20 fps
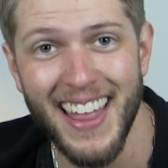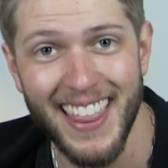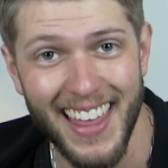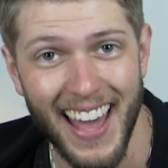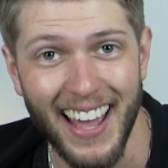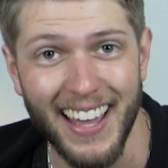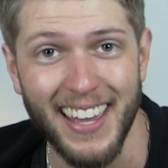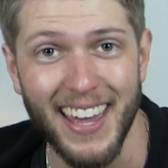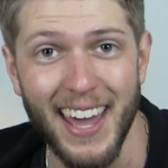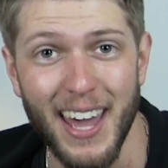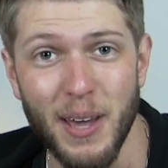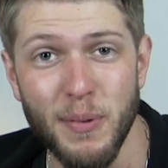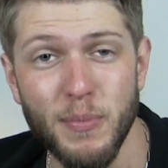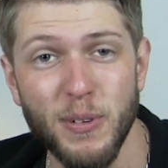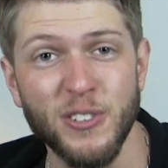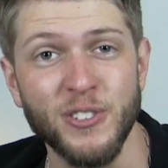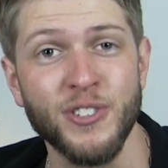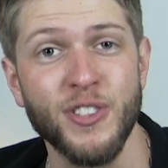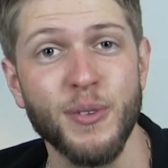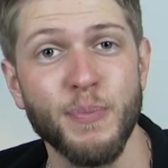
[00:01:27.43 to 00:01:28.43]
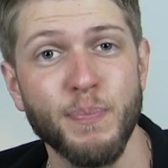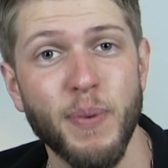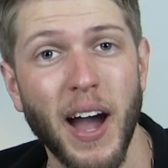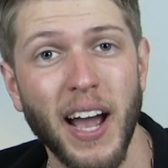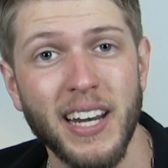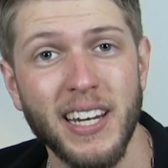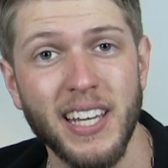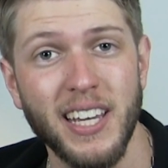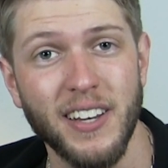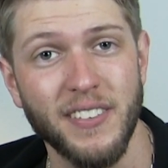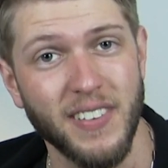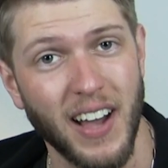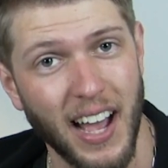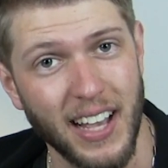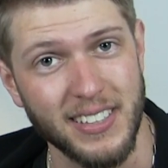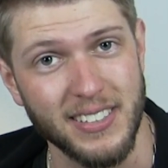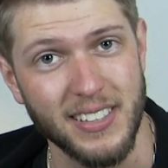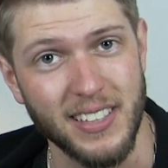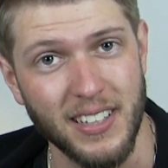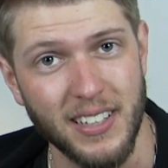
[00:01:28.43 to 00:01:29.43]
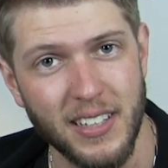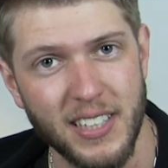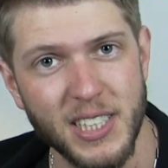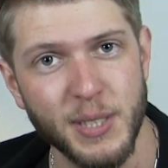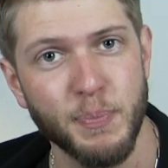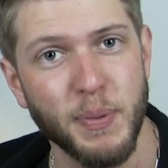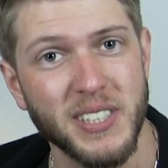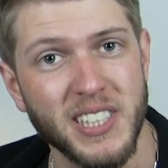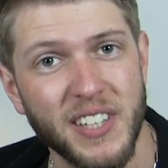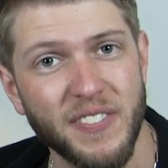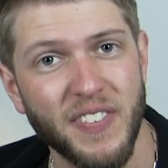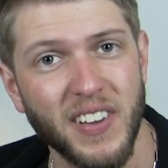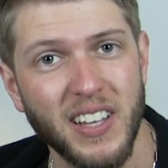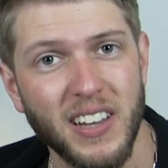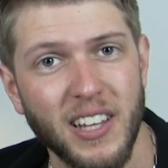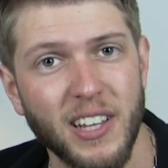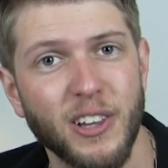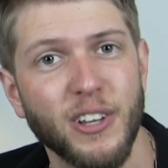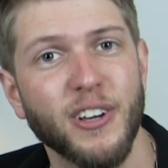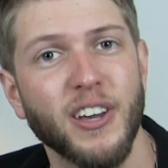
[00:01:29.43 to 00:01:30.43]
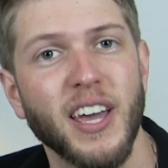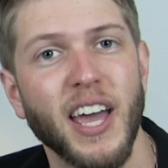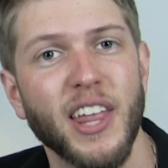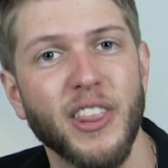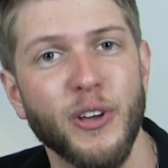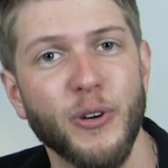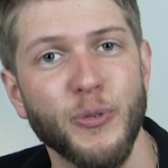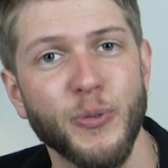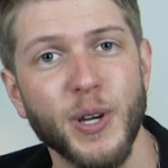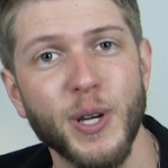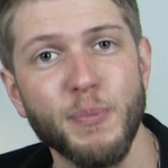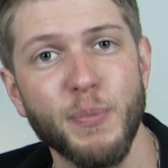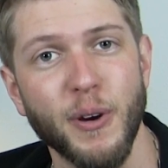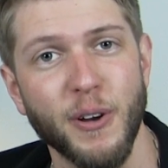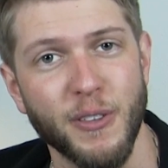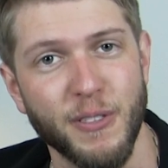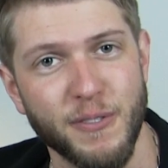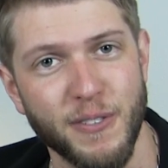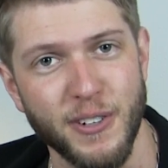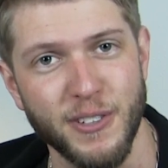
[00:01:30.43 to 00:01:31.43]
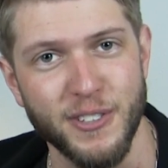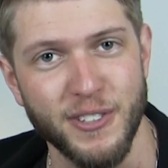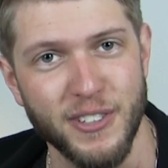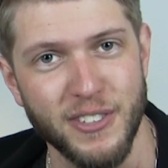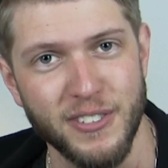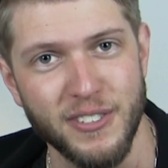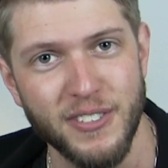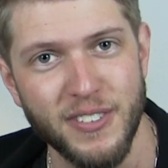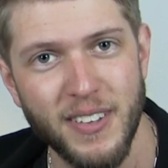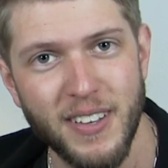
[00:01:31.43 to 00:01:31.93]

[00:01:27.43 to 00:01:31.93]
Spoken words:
That game is The Binding of Isaac, specifically looking at the Rebirth version.